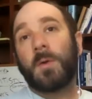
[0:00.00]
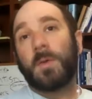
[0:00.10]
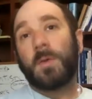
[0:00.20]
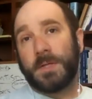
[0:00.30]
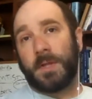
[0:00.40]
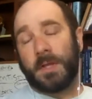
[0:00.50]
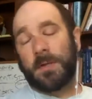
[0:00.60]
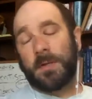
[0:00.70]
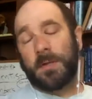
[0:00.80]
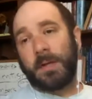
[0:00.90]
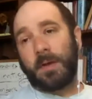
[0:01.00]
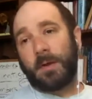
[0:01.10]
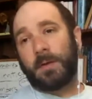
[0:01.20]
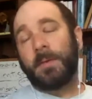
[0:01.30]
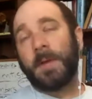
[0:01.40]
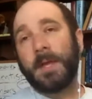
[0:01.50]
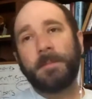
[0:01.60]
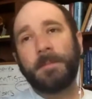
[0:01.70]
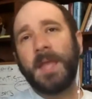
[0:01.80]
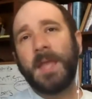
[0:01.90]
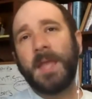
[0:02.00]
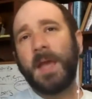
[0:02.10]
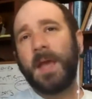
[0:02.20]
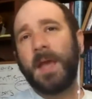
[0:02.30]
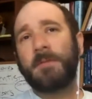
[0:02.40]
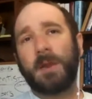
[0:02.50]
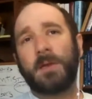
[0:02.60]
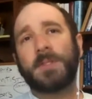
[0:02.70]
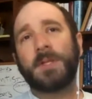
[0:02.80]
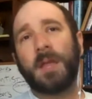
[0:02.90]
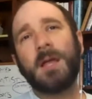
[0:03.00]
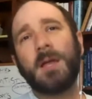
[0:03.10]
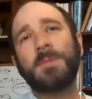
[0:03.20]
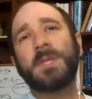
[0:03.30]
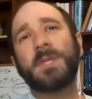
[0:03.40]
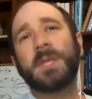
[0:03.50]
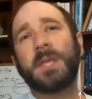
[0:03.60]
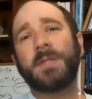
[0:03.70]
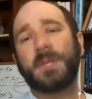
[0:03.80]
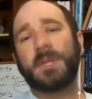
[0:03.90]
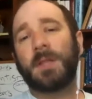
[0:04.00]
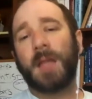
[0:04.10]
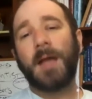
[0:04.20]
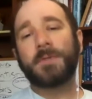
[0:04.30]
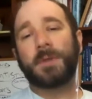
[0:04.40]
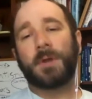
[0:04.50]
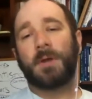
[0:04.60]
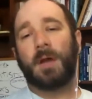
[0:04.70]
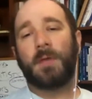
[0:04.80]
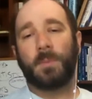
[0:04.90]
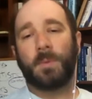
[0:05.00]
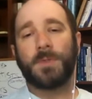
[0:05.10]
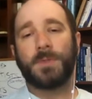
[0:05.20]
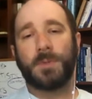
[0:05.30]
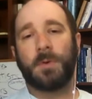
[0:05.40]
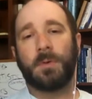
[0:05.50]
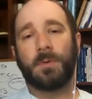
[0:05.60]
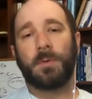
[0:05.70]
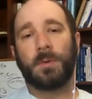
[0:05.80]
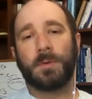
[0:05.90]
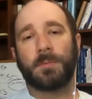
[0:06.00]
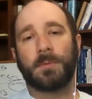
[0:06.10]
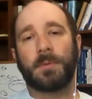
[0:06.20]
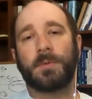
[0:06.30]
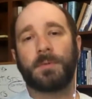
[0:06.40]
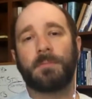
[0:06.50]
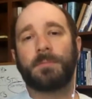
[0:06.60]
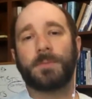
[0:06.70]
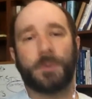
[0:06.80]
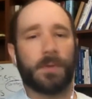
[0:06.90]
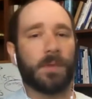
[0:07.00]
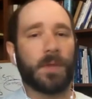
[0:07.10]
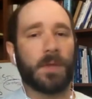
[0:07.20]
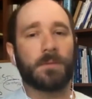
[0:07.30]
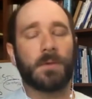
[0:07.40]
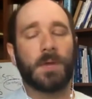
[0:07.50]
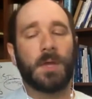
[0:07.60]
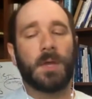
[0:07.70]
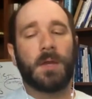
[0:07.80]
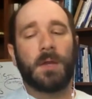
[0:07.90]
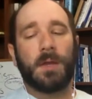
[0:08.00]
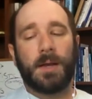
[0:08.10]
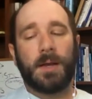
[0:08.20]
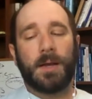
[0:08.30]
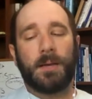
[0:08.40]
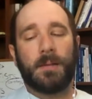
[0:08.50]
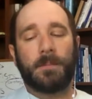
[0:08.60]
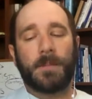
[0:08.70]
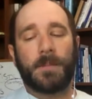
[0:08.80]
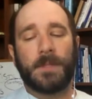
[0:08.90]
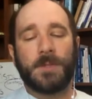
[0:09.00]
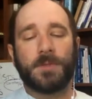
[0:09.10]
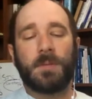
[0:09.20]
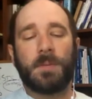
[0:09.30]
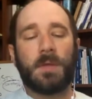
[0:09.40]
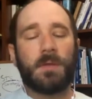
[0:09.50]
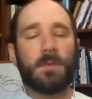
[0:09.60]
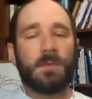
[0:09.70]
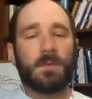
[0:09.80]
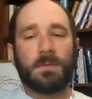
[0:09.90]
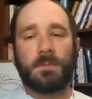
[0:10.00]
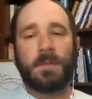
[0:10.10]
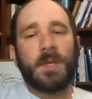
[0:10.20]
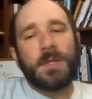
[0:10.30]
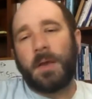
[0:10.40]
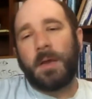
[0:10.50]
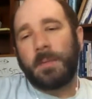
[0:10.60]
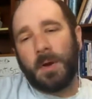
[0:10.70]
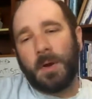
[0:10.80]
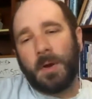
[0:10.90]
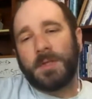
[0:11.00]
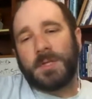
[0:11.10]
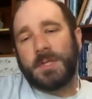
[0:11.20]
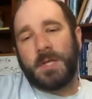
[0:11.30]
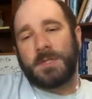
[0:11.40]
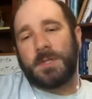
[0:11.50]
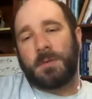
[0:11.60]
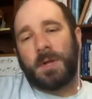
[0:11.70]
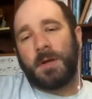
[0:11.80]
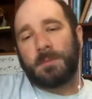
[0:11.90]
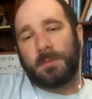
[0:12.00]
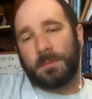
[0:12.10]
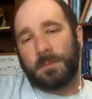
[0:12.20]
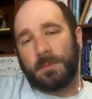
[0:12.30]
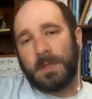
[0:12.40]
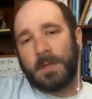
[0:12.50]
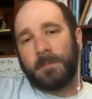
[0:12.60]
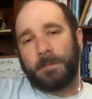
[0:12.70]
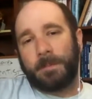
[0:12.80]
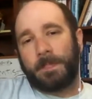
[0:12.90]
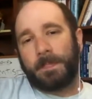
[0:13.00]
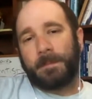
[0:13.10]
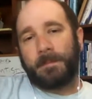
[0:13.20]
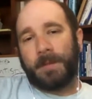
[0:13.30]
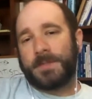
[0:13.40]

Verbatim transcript: and like, it, uh, yeah, it varies. A lot of times the kids in class are not the ones who are who are doing things. Mm-hmm. Um, it's usually going to be because I mean, partly just because kids don't know, and